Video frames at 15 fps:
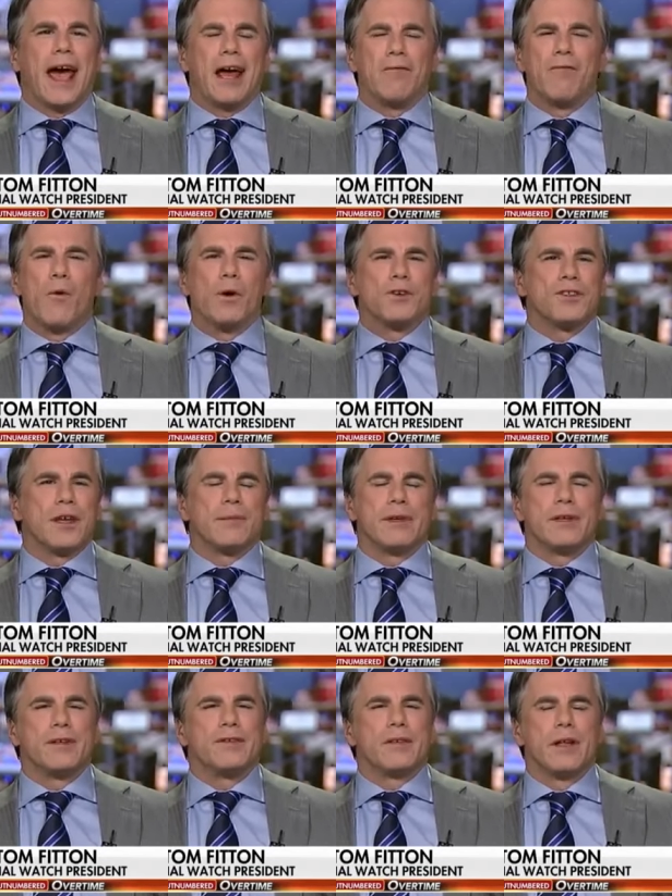and forced
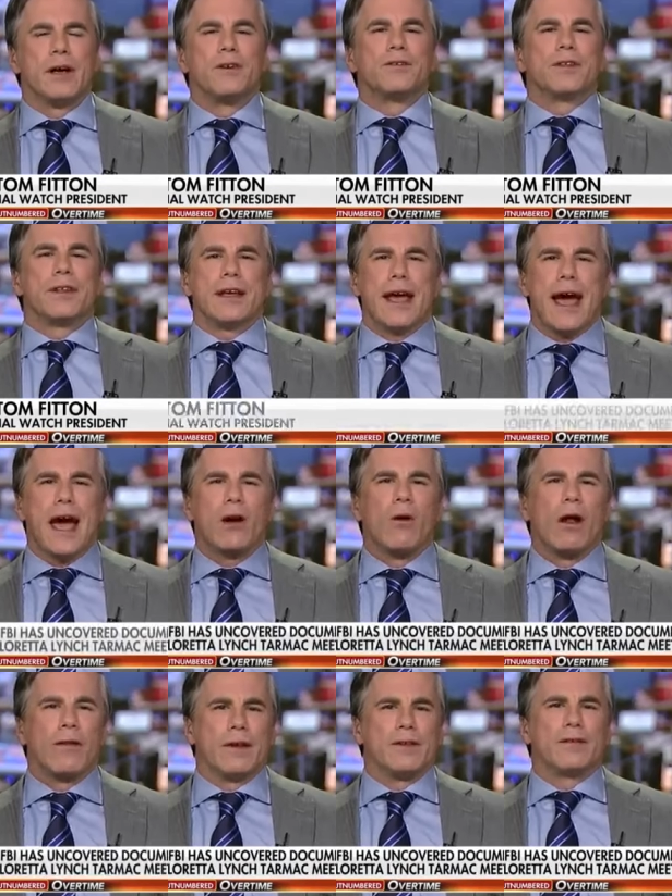them to disclose that they had
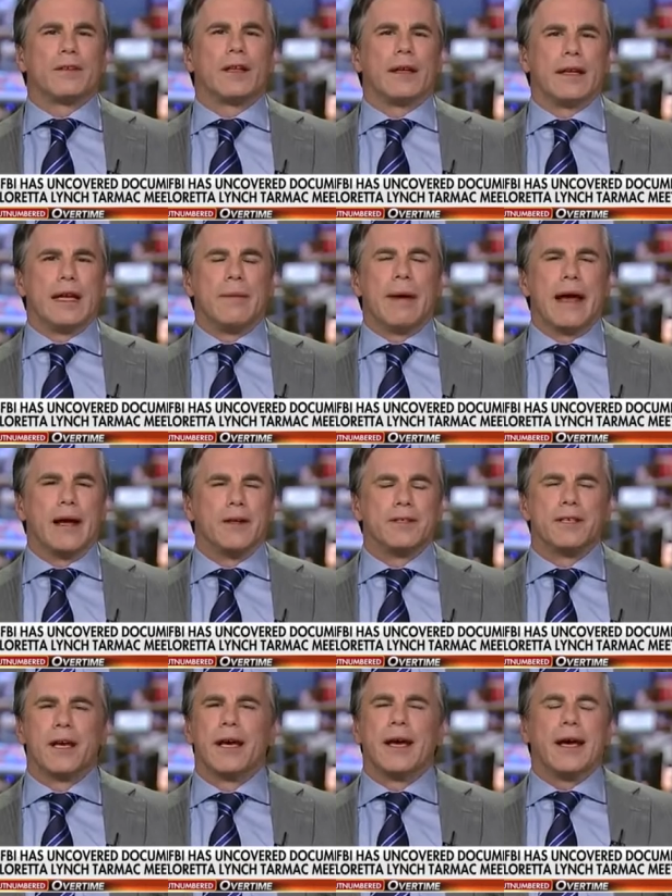all these Clinton
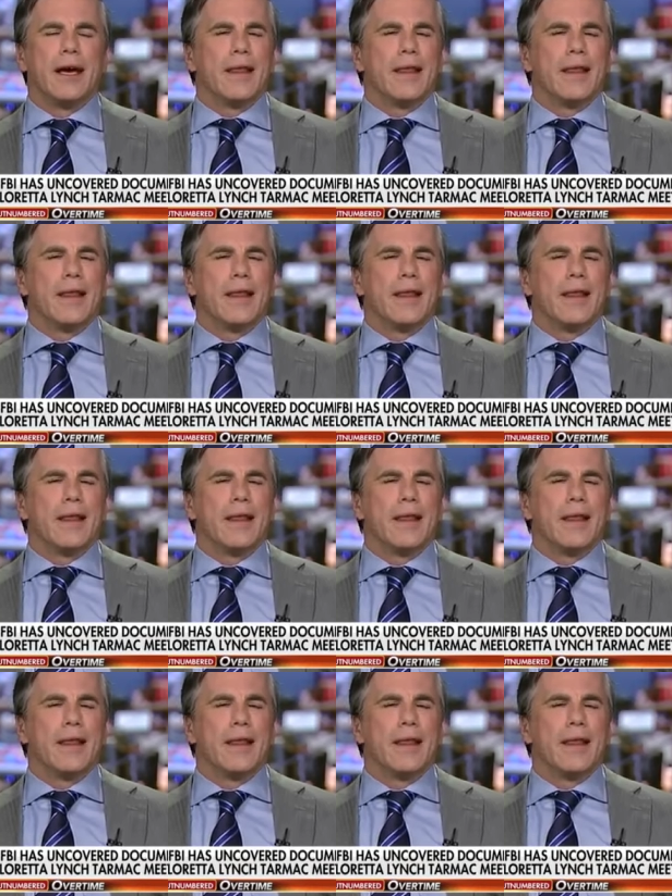emails.